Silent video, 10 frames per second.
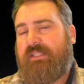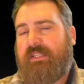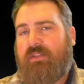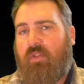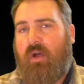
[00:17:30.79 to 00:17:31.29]

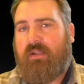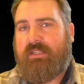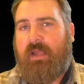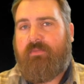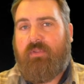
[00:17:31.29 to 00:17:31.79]
takes a long
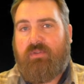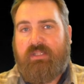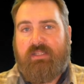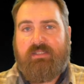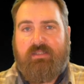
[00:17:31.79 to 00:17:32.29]
time for those
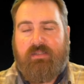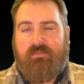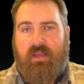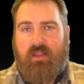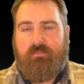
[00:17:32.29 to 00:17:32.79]
things to
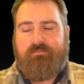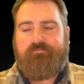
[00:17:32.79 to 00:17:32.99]
develop.